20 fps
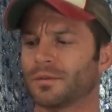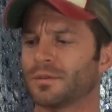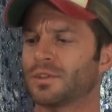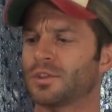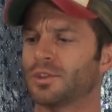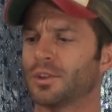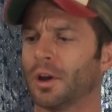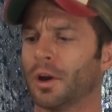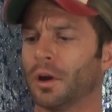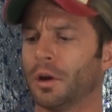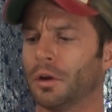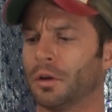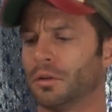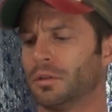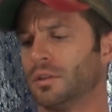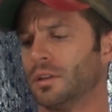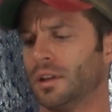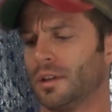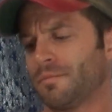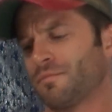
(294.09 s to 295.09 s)

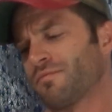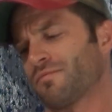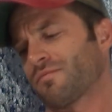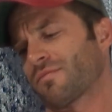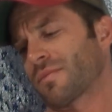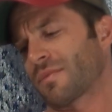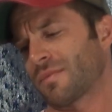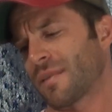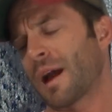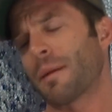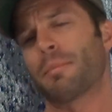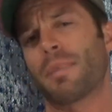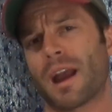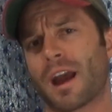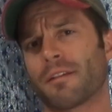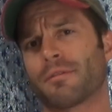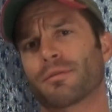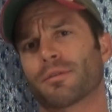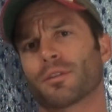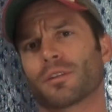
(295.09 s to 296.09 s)
so not
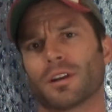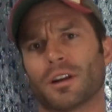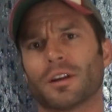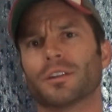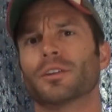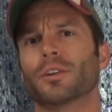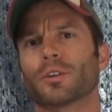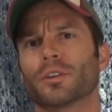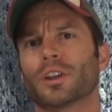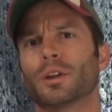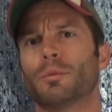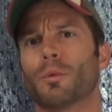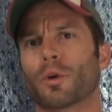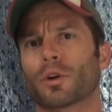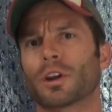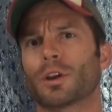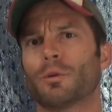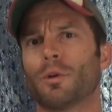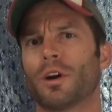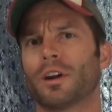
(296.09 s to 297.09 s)
bad for an early
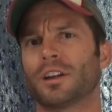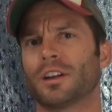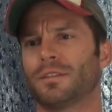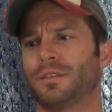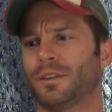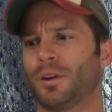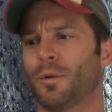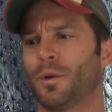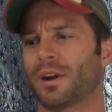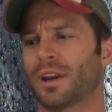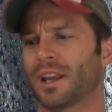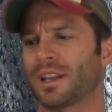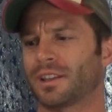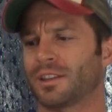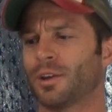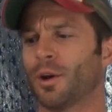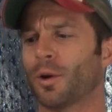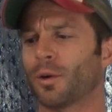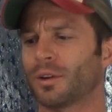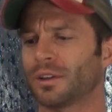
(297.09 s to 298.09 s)
morning one if you don't want to
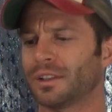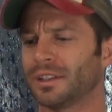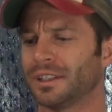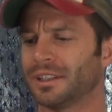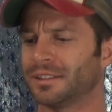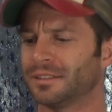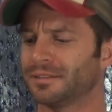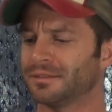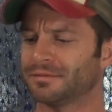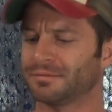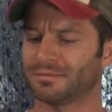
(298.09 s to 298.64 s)
get totally...